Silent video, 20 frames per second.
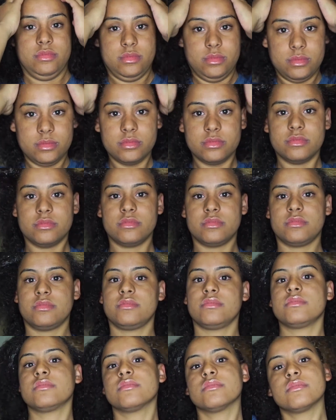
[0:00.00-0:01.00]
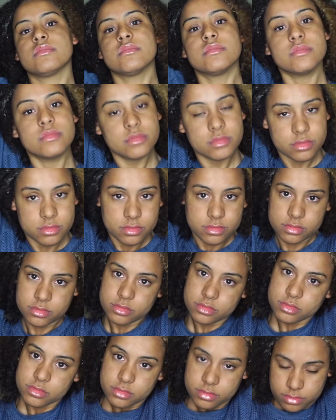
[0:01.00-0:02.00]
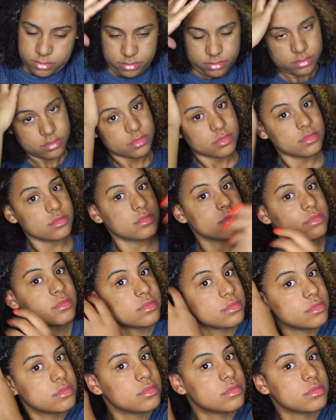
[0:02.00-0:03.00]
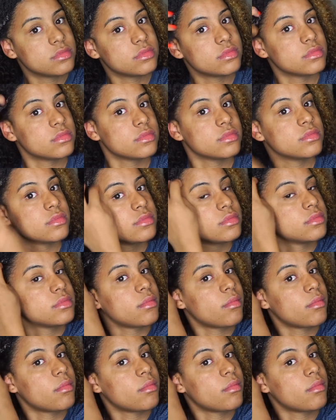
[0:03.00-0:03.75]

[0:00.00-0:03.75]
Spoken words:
are and the curl how they're coming really nicely.